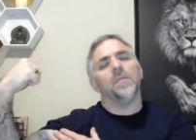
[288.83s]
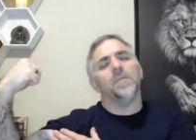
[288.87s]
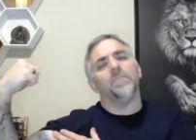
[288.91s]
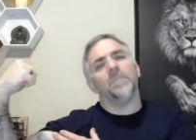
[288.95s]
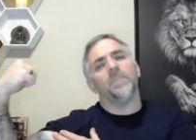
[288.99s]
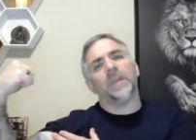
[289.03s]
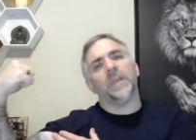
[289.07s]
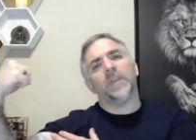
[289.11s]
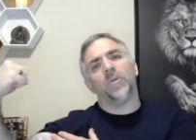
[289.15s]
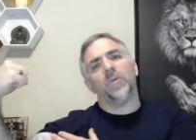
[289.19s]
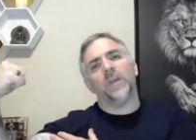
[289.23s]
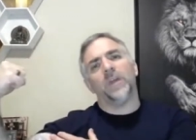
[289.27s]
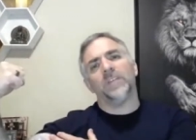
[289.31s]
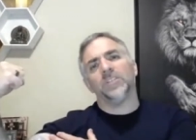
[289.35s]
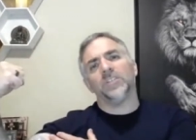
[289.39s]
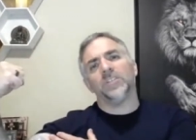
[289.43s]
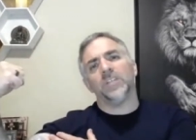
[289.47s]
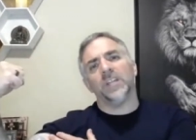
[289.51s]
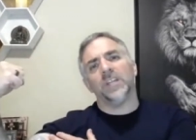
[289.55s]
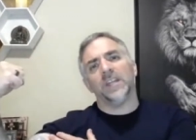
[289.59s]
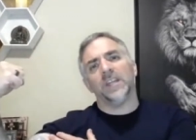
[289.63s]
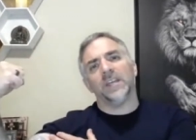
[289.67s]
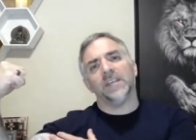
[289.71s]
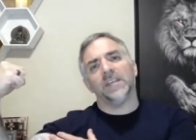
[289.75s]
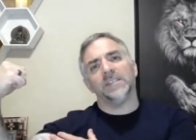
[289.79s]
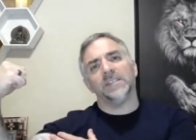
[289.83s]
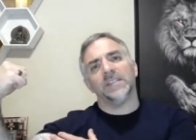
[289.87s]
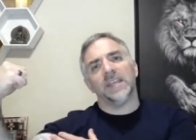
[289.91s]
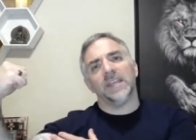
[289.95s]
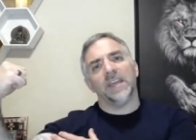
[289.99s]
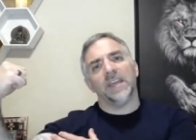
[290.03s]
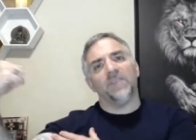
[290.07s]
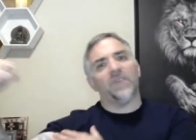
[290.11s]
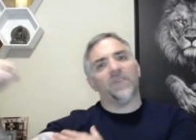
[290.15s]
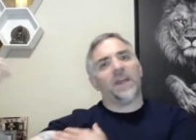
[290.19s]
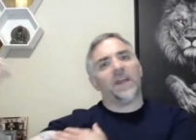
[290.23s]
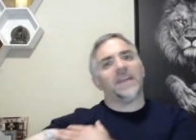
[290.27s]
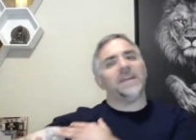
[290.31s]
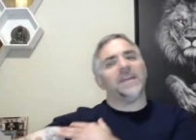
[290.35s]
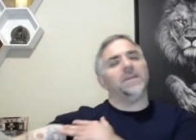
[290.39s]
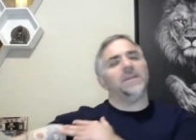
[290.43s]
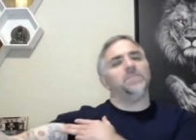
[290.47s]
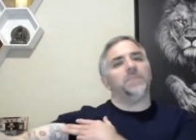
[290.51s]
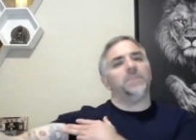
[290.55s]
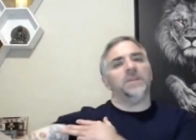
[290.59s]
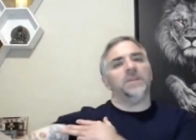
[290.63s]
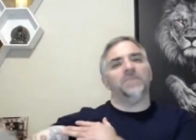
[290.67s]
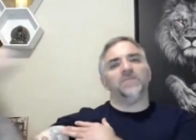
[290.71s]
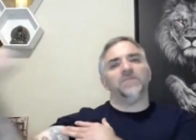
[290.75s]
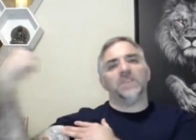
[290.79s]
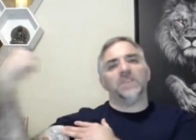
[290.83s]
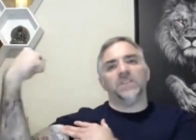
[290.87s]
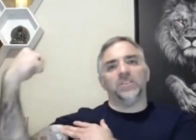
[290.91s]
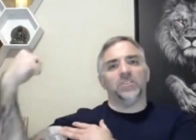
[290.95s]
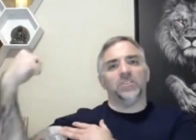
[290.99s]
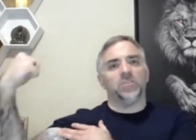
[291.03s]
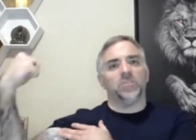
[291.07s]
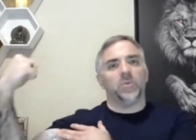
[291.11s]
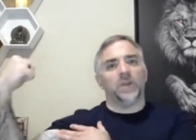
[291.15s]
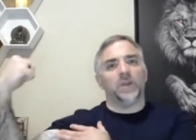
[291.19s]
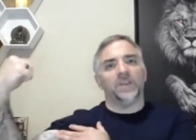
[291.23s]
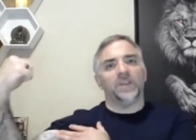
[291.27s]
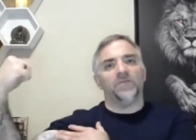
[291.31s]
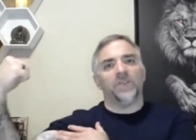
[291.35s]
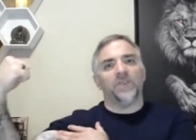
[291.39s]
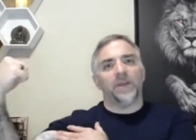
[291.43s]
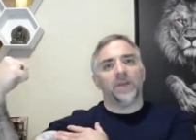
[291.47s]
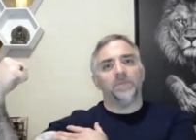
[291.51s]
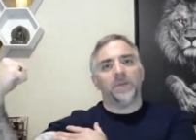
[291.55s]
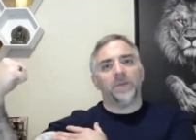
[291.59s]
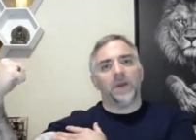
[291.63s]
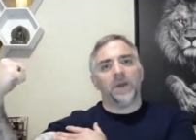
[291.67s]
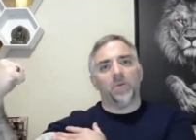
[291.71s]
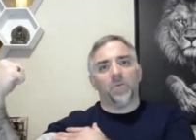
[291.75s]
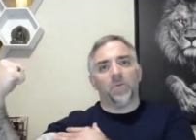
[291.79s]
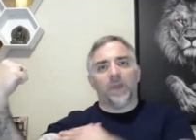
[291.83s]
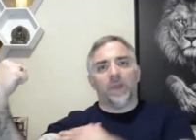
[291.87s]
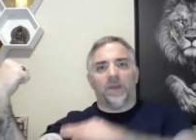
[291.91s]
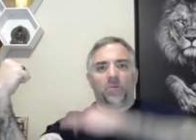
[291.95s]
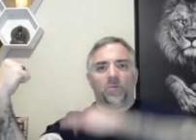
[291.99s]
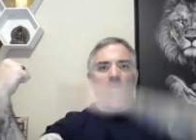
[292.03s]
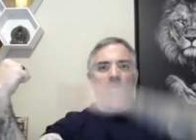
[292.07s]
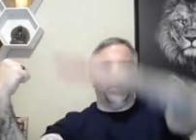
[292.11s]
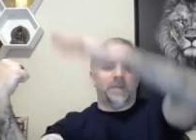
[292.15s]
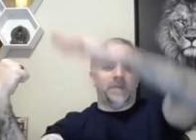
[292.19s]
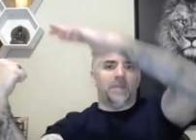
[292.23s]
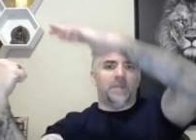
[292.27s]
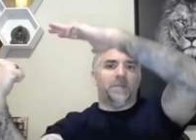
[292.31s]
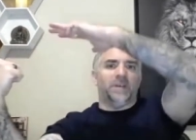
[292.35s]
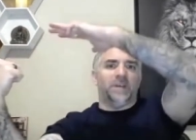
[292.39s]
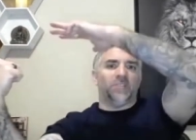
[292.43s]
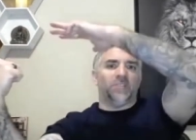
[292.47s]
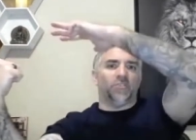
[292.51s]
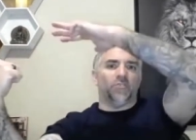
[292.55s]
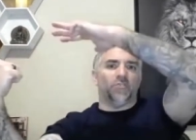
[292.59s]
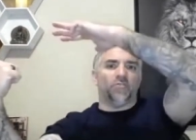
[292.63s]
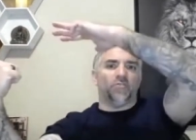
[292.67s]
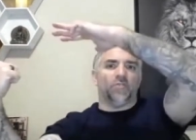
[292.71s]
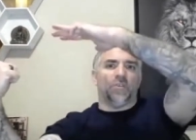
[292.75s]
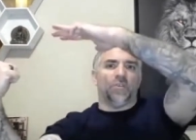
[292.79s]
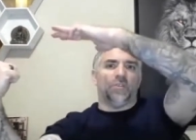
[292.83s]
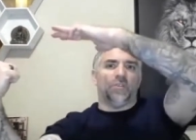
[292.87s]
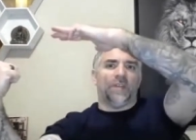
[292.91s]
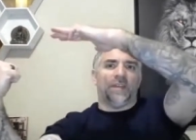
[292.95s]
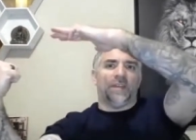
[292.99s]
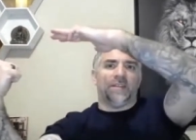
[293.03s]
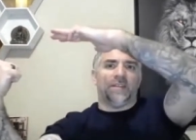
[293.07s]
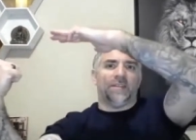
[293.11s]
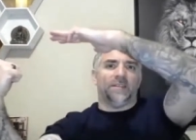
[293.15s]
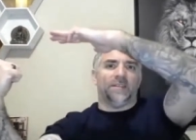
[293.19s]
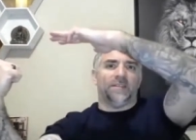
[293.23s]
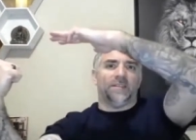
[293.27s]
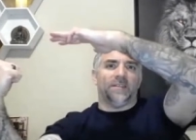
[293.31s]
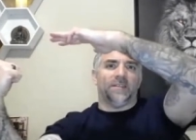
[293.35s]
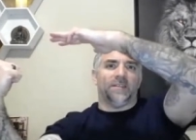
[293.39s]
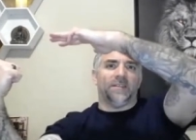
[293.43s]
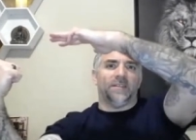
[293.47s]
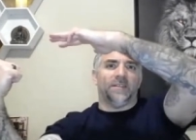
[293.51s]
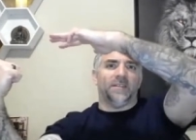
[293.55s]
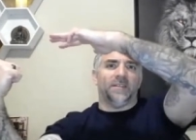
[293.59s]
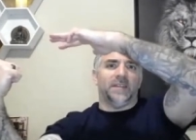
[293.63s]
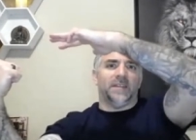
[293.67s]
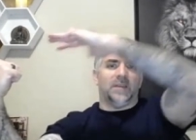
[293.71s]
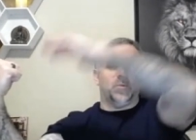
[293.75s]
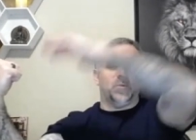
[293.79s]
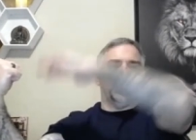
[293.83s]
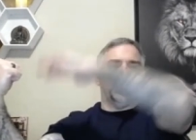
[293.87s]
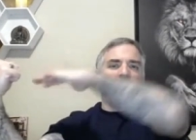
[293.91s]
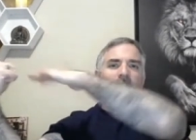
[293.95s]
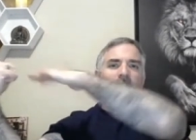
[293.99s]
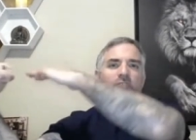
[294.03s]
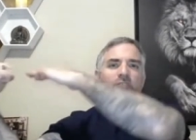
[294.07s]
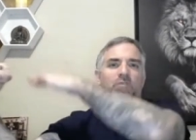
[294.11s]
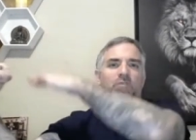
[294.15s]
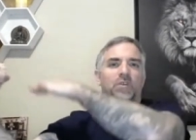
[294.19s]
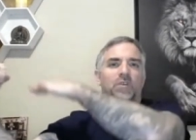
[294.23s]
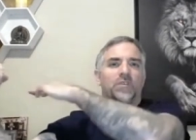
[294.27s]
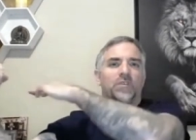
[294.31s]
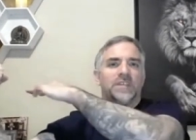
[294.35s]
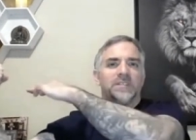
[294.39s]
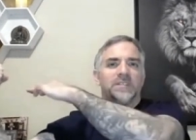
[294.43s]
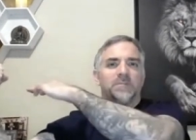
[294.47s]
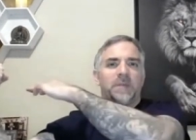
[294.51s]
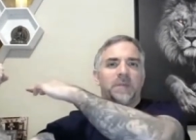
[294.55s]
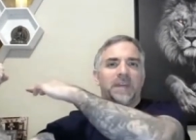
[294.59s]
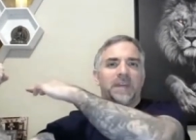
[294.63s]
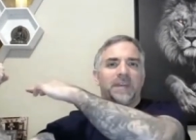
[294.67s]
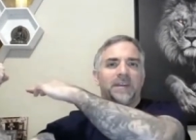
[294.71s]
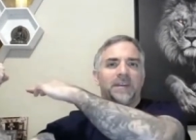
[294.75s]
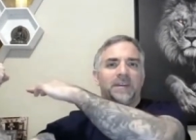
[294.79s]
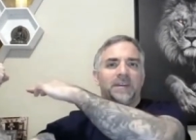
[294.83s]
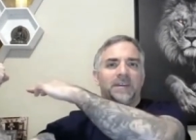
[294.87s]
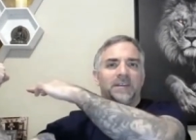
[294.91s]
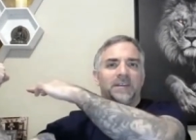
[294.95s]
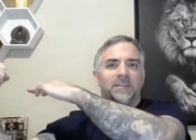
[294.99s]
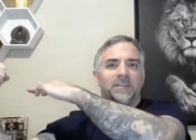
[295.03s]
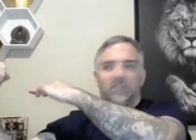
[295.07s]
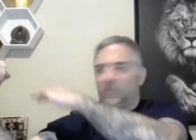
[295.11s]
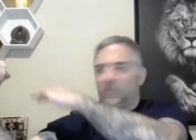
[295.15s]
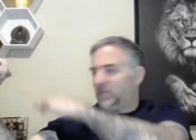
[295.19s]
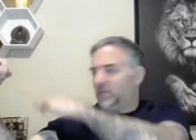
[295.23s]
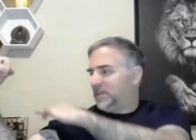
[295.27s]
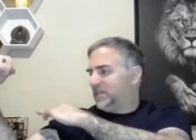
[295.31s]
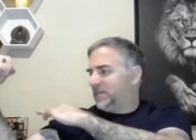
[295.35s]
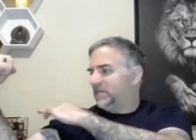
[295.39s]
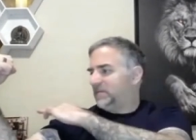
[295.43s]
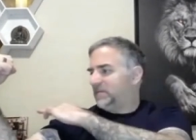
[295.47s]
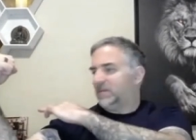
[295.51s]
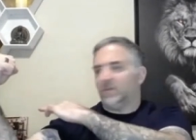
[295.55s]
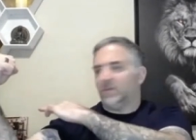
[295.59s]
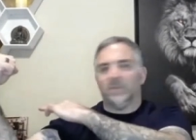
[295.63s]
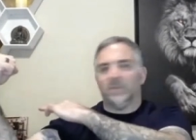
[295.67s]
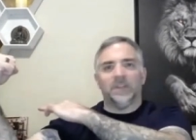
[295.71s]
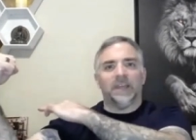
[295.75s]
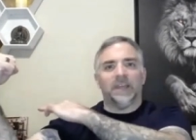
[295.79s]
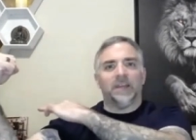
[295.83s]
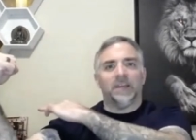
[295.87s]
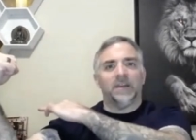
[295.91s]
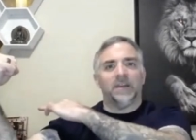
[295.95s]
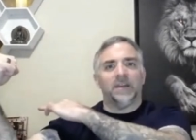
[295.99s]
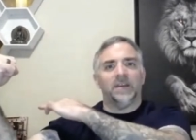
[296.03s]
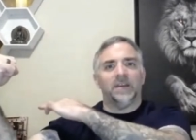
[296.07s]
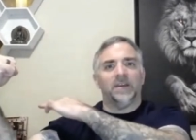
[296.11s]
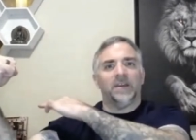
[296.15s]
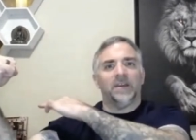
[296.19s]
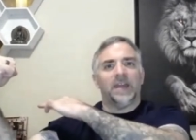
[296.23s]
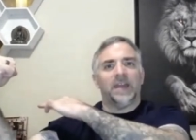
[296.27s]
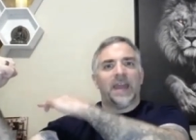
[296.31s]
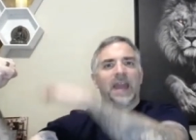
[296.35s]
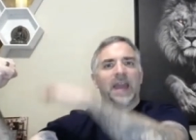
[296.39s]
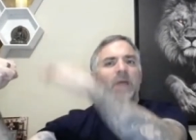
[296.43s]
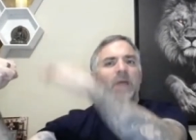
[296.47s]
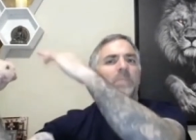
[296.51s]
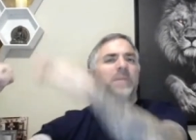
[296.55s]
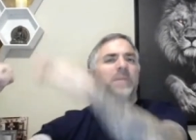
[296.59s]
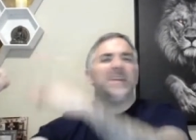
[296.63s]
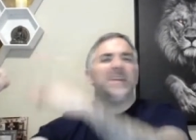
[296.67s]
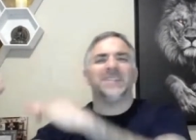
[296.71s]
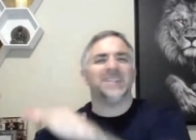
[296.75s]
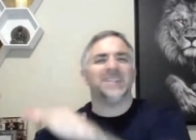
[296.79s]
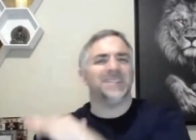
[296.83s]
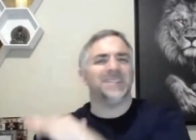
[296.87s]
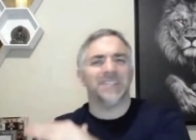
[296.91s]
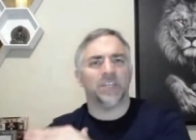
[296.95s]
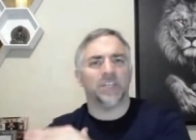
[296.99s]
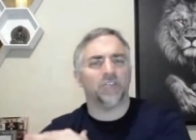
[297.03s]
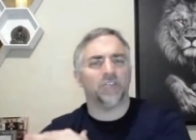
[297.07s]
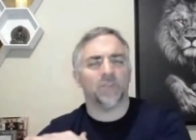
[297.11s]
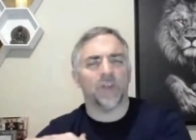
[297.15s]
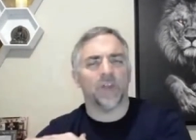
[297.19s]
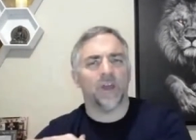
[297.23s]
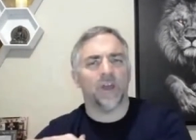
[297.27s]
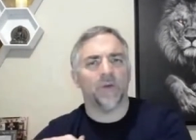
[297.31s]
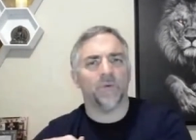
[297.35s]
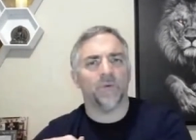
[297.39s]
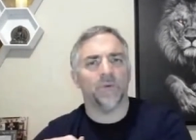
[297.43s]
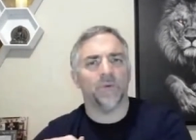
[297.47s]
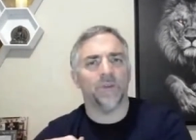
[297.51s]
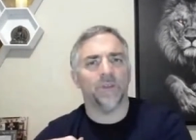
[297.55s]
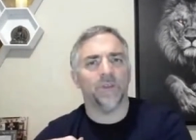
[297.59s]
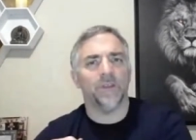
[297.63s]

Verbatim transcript: My question is, if I keep lifting the 25 pound weight, will my muscle grow like, like, will it grow this big or this? Like, how big does it grow?